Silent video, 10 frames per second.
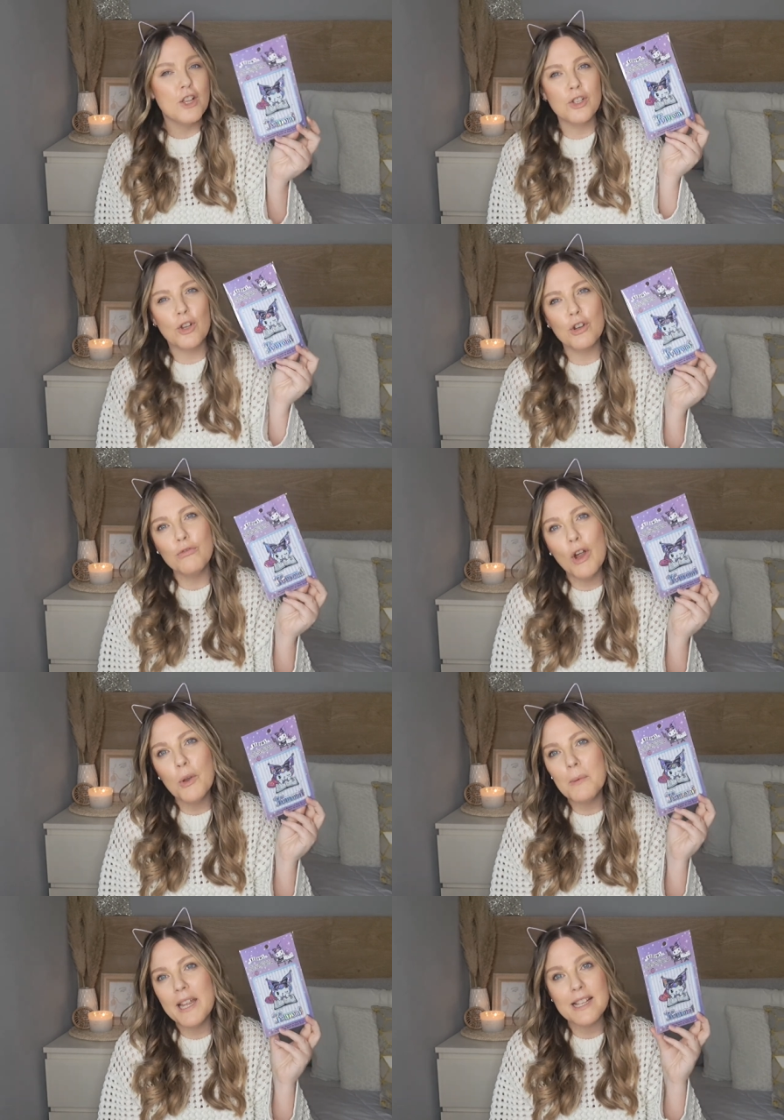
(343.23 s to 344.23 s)
So
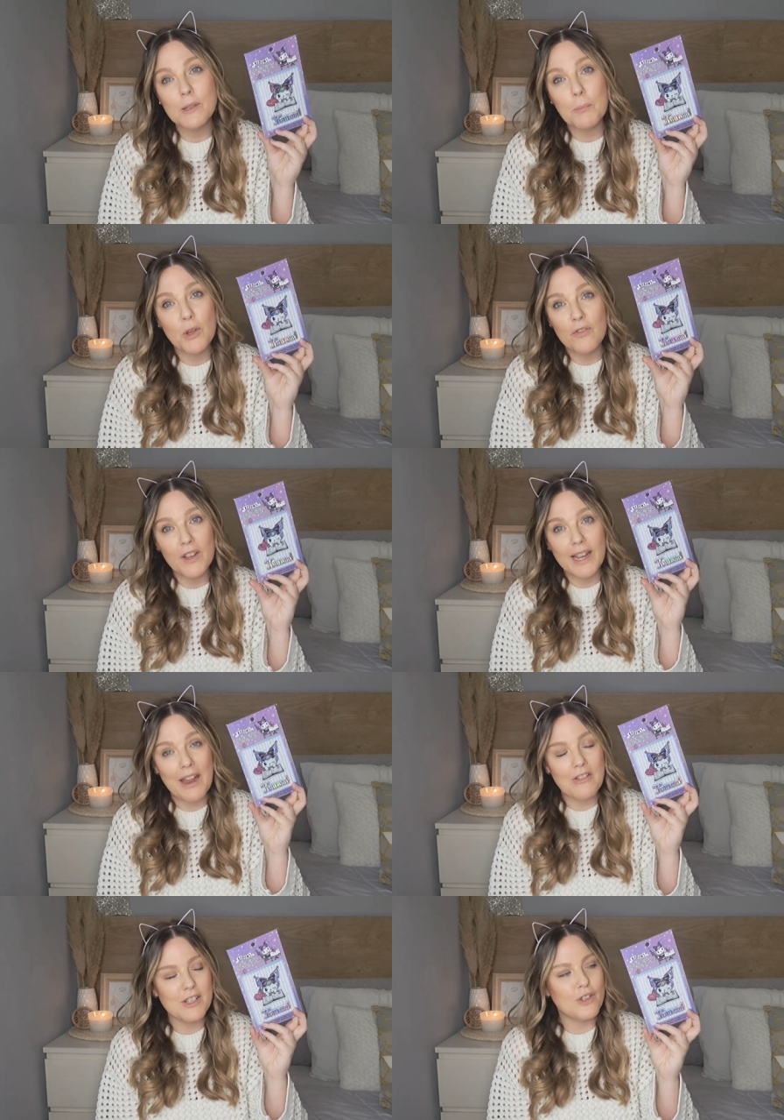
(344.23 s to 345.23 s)
Kuromi is a perfect
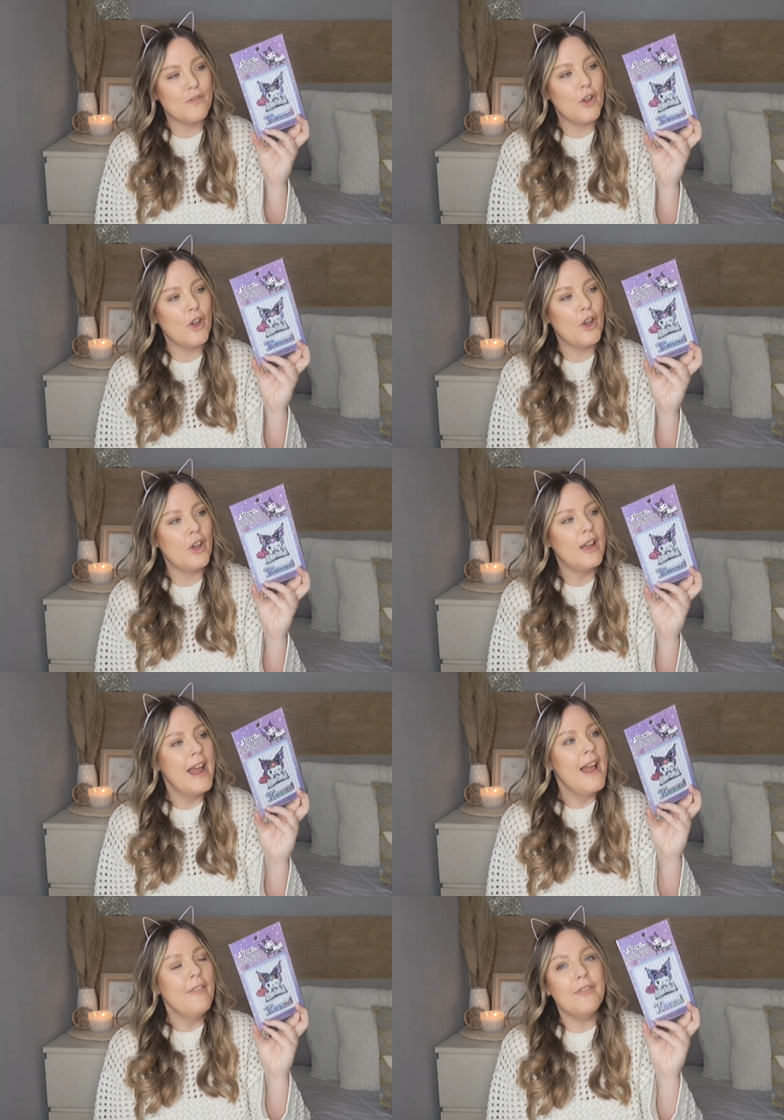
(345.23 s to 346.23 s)
character for her.
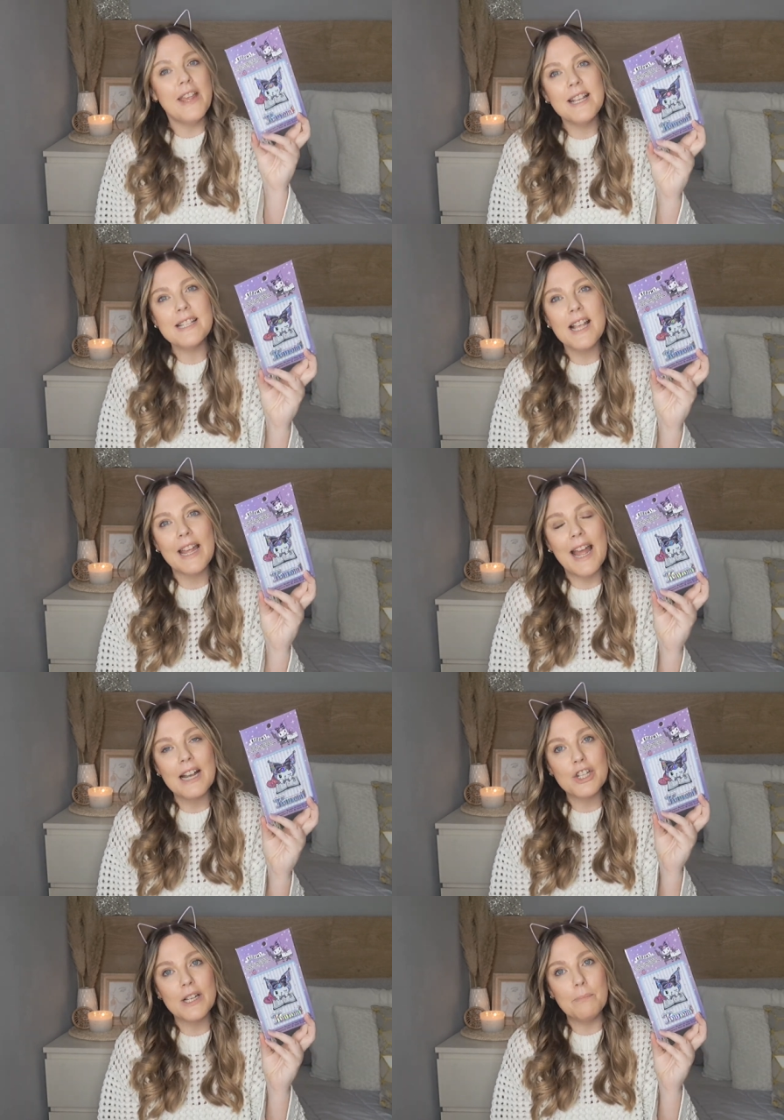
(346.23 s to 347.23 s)
This I
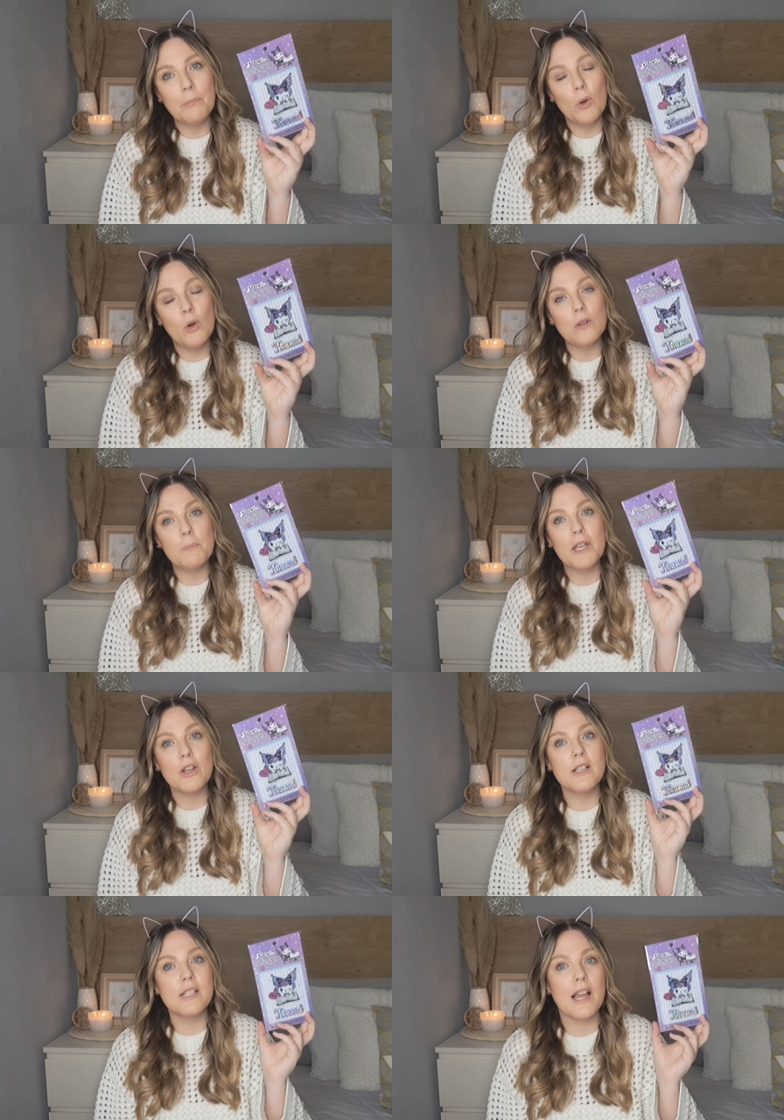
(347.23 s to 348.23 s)
actually bought
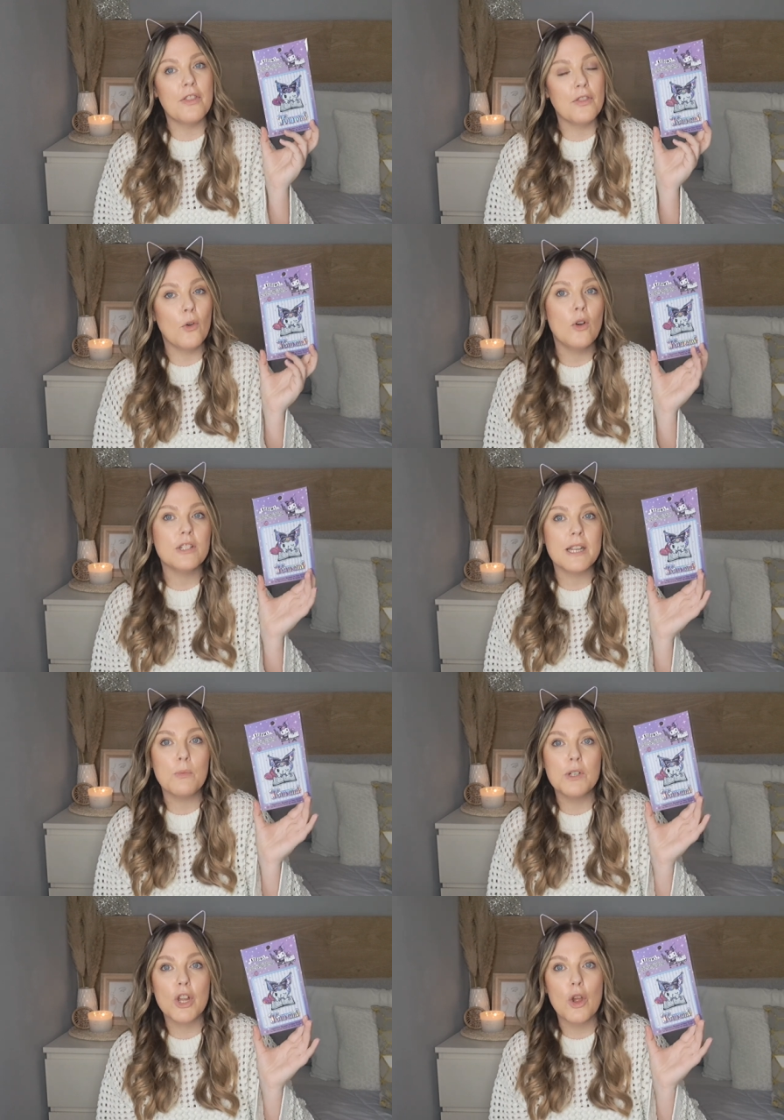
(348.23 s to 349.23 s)
because I thought it
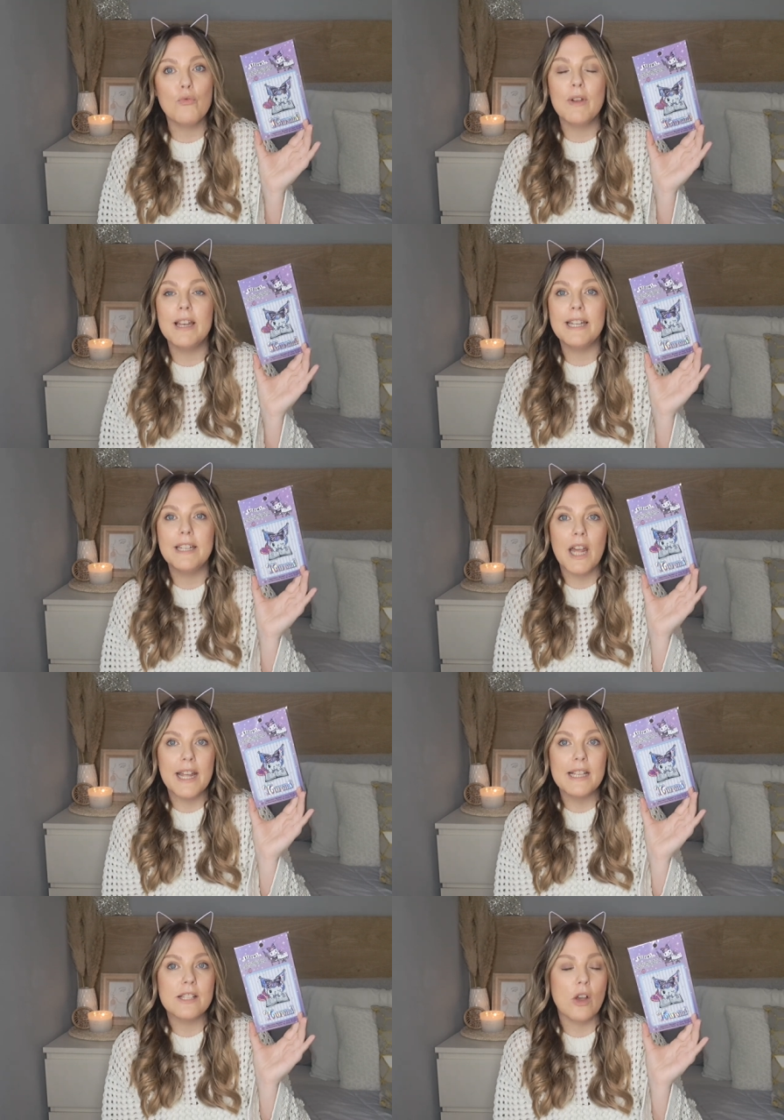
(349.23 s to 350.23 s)
would go really
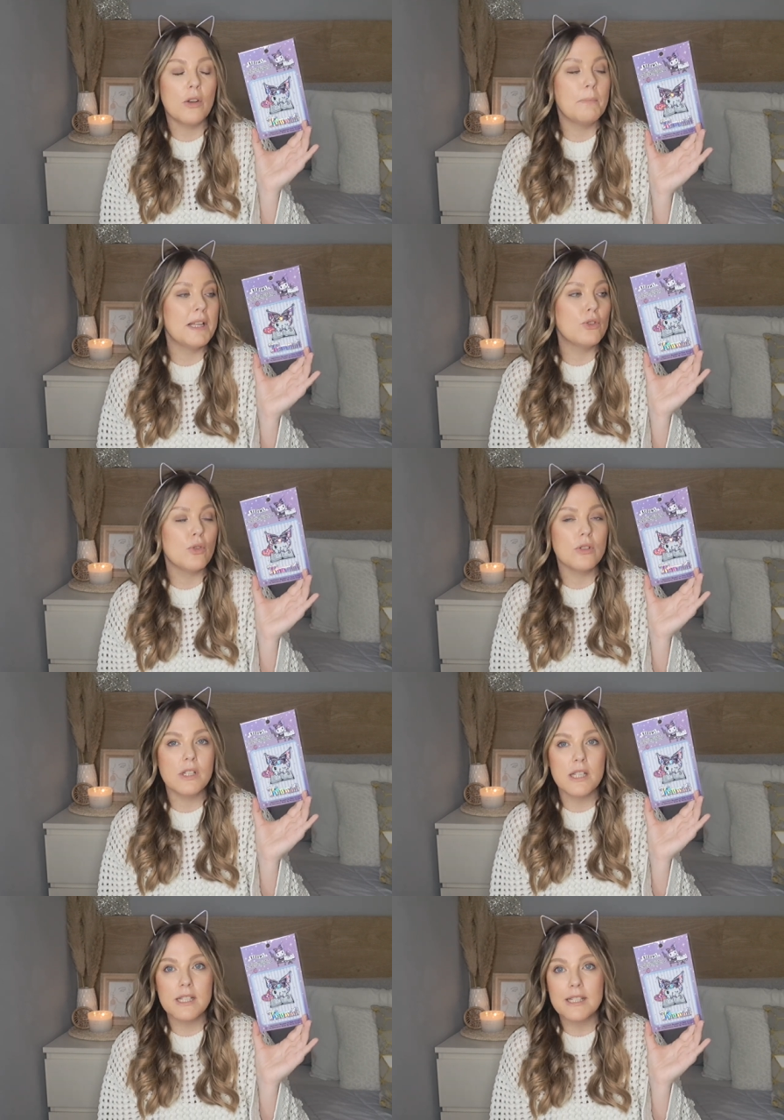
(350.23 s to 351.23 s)
nice on my
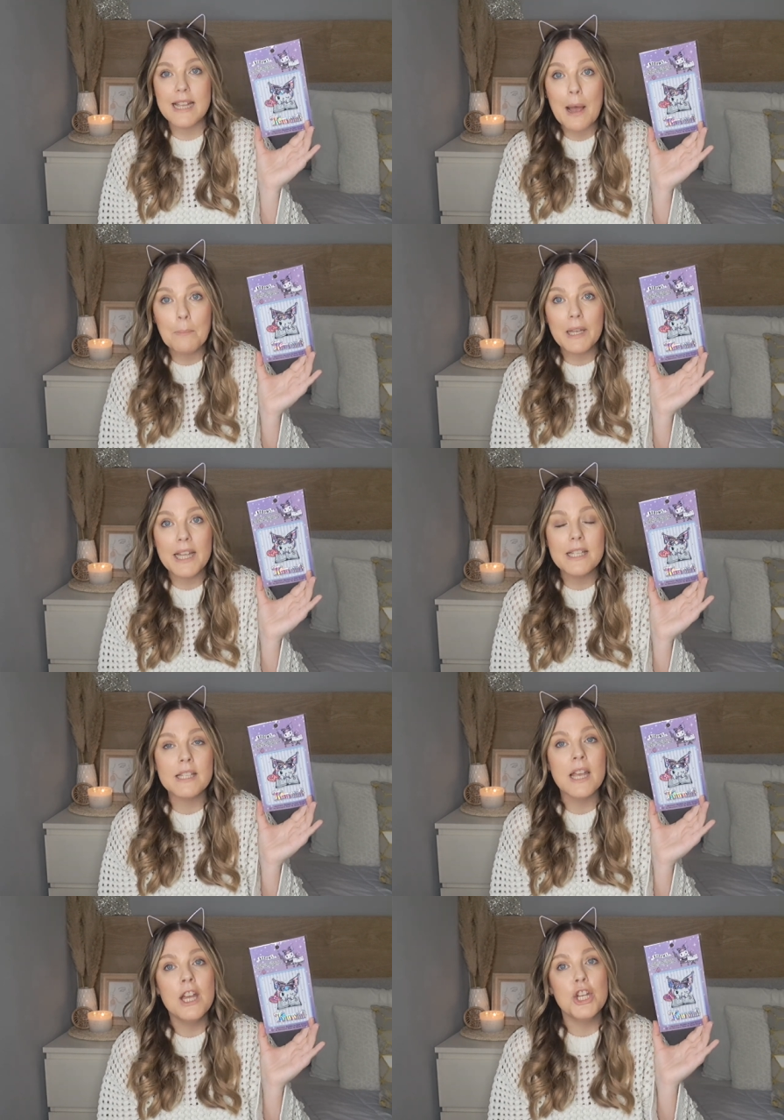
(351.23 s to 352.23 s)
daughter's
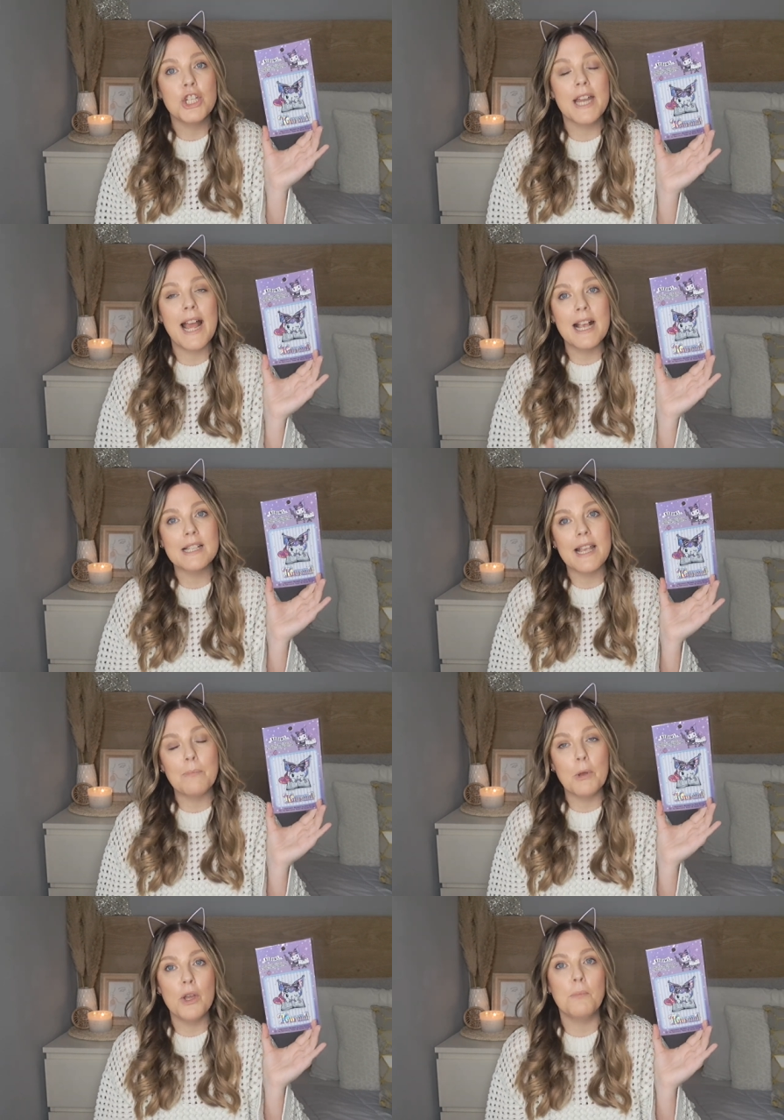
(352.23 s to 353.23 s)
tablet. She has
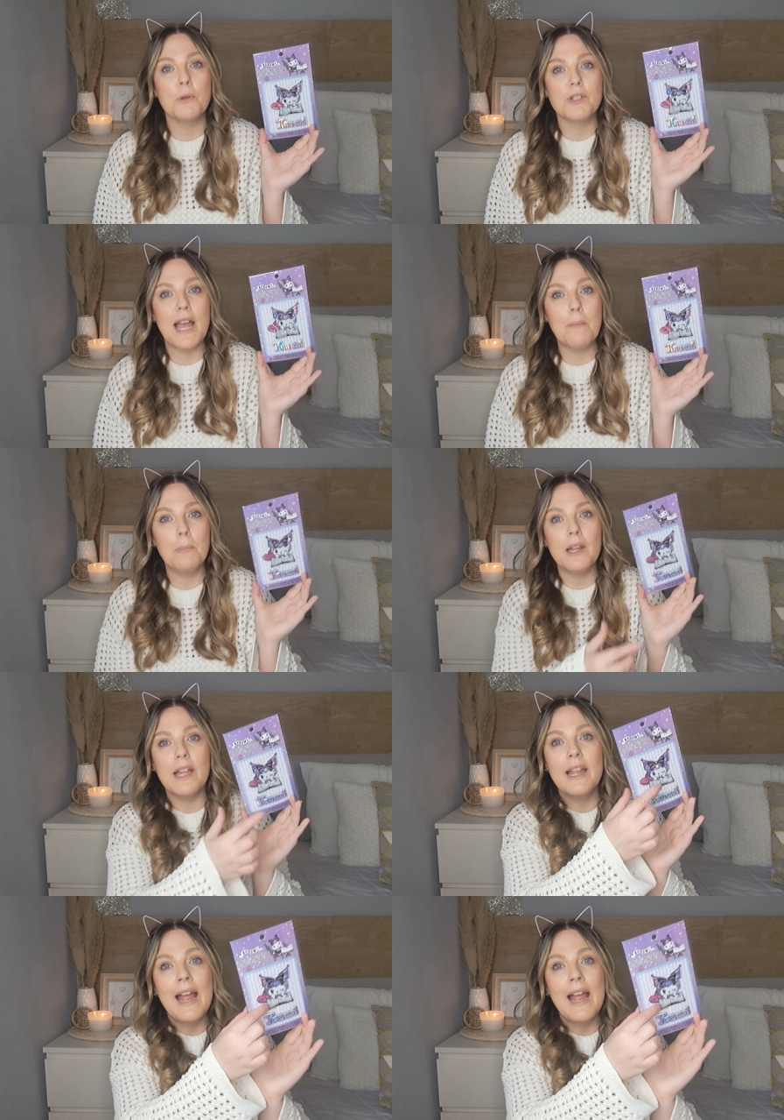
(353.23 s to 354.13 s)
a purple tablet